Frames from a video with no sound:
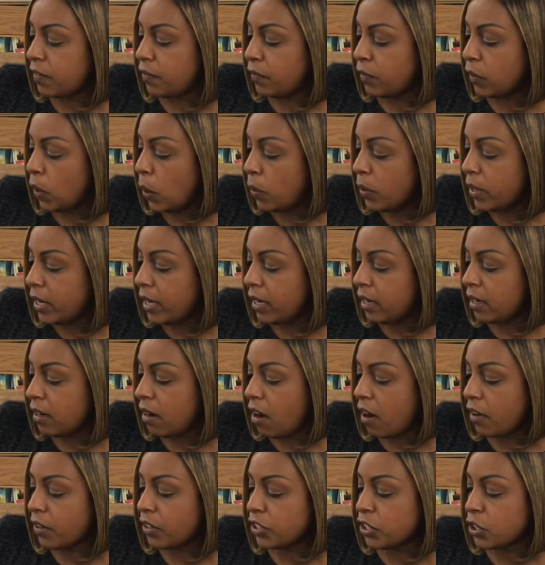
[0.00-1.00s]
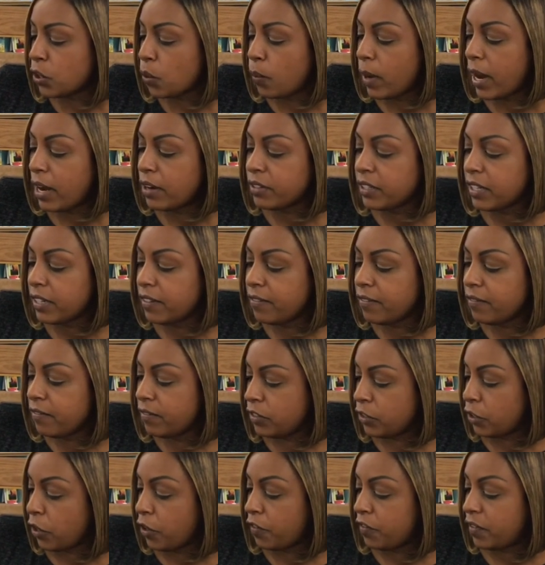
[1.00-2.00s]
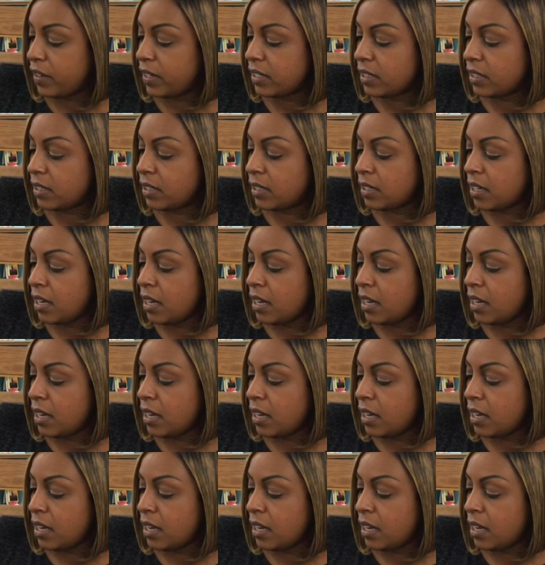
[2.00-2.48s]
floating on the surrounding surface.